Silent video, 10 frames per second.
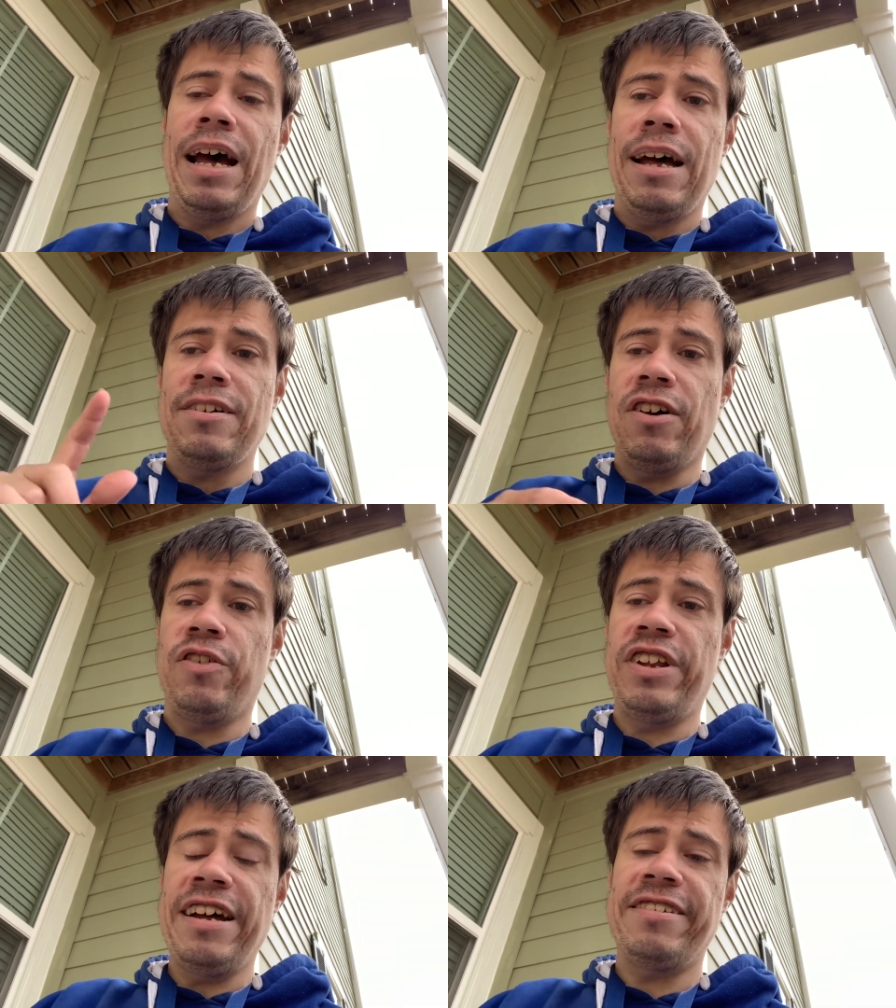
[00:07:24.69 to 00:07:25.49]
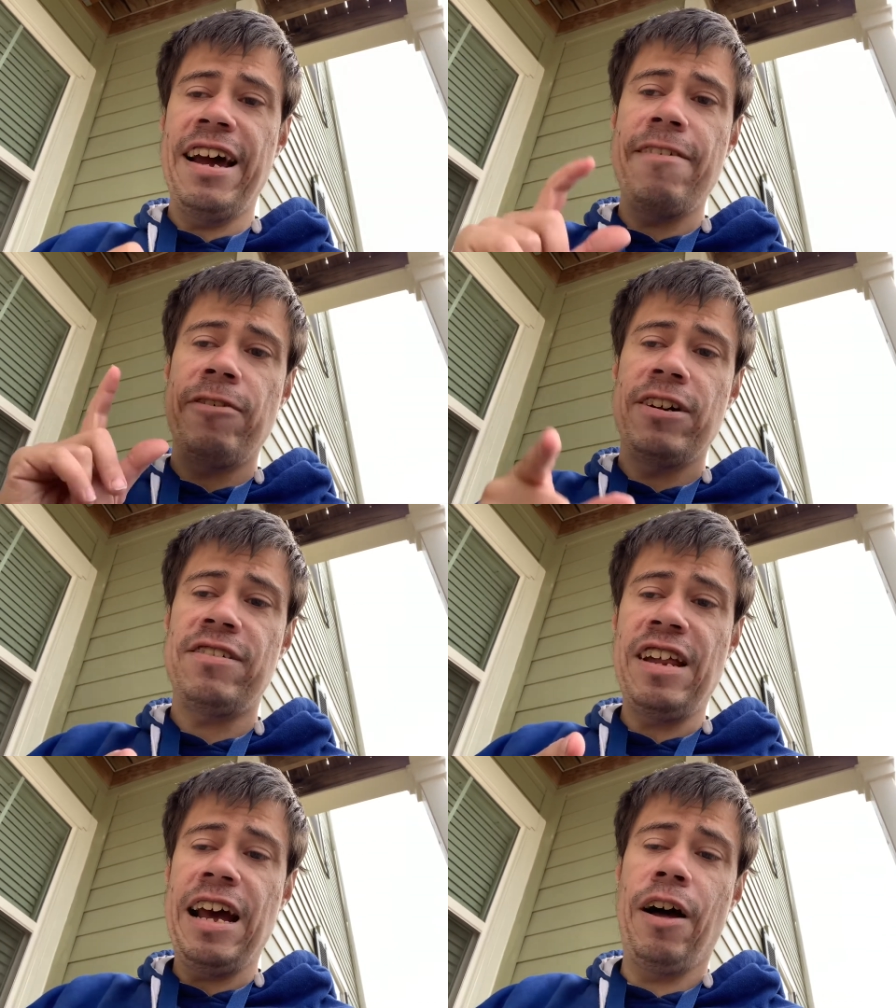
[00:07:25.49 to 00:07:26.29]
So stay safe,
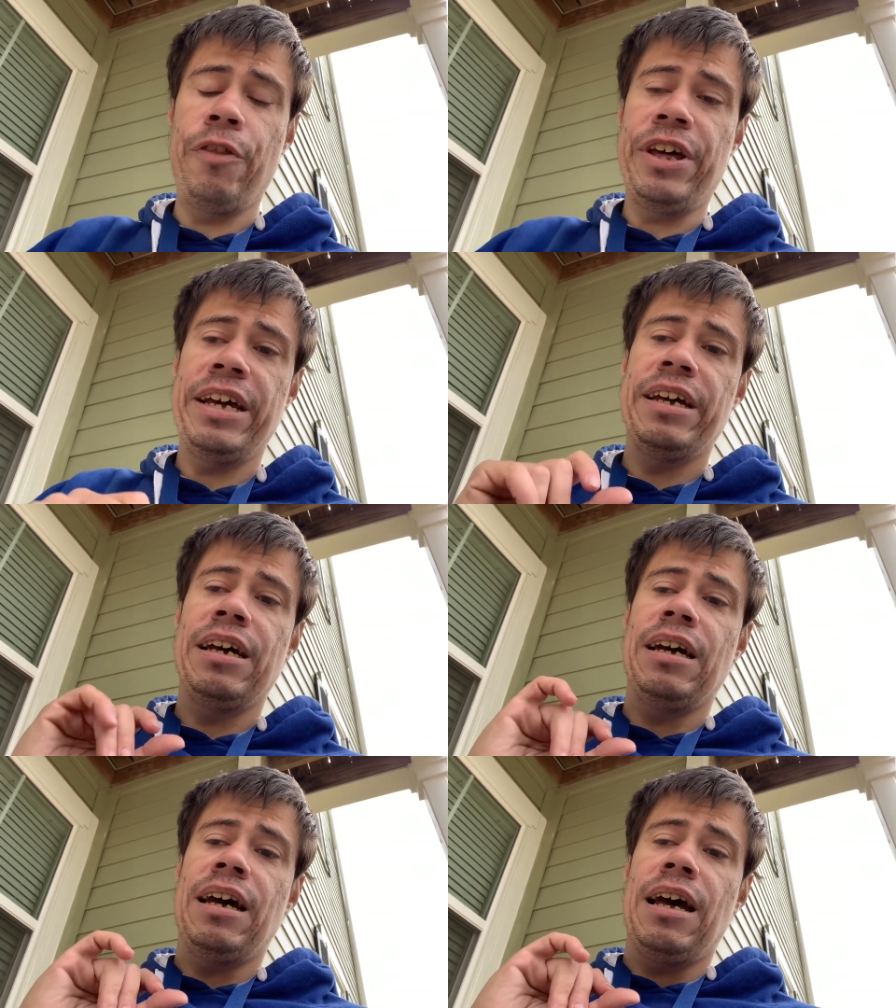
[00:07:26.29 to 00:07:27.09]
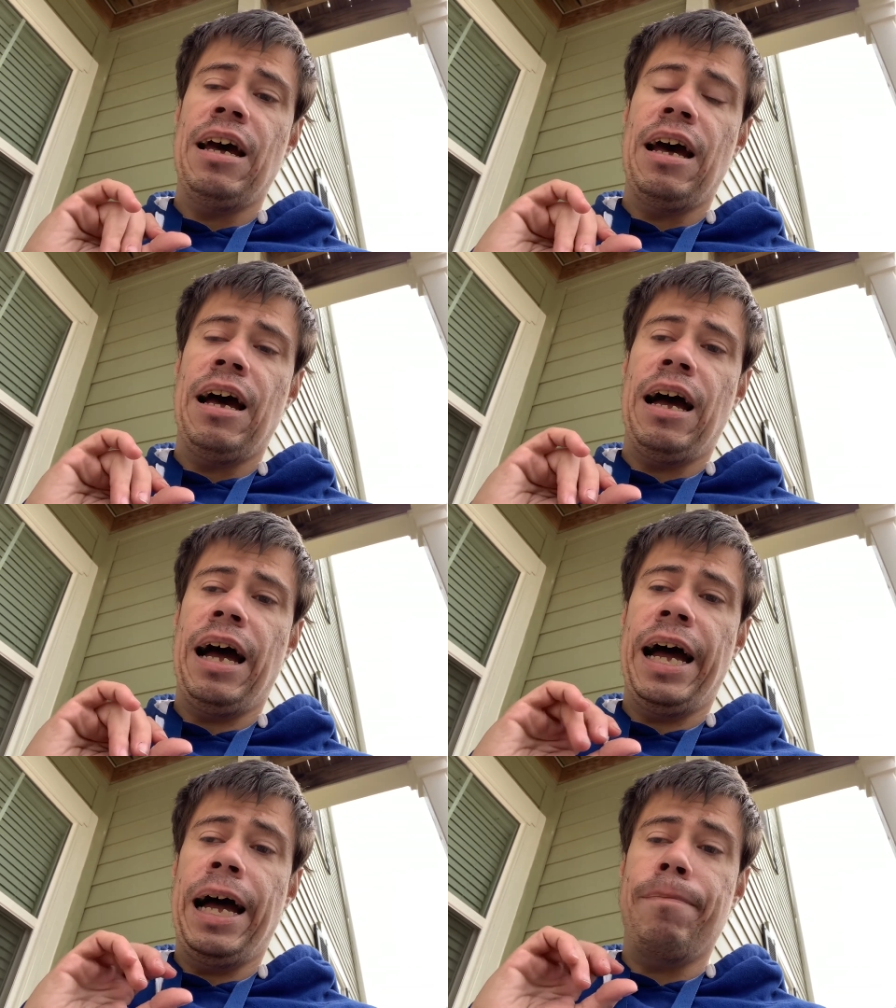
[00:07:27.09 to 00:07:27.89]
stay healthy,
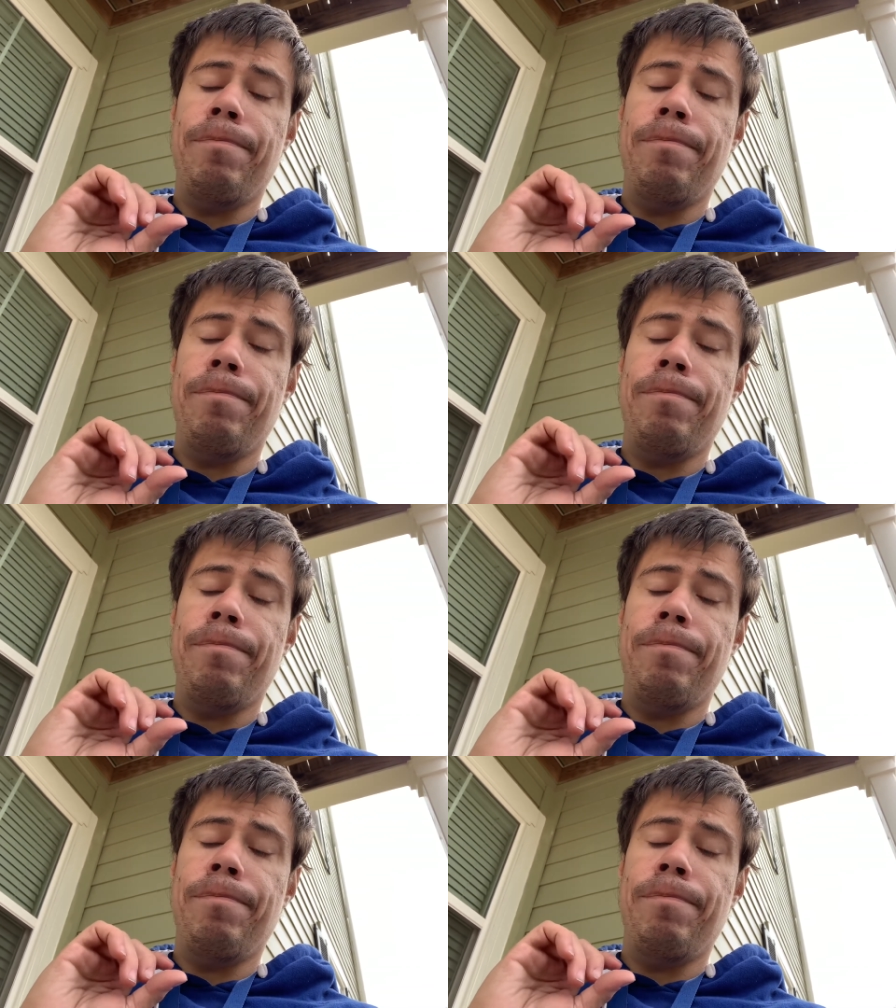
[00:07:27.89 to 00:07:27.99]
uh,